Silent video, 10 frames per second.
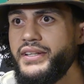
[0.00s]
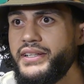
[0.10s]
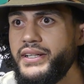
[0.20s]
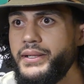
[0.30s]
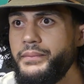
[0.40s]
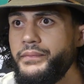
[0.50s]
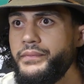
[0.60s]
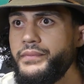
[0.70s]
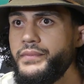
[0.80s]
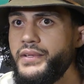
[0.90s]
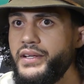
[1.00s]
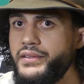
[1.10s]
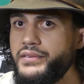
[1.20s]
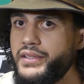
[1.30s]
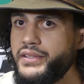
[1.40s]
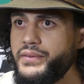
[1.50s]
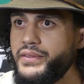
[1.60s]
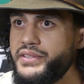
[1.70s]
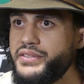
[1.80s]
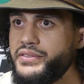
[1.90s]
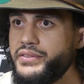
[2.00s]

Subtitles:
Like, it's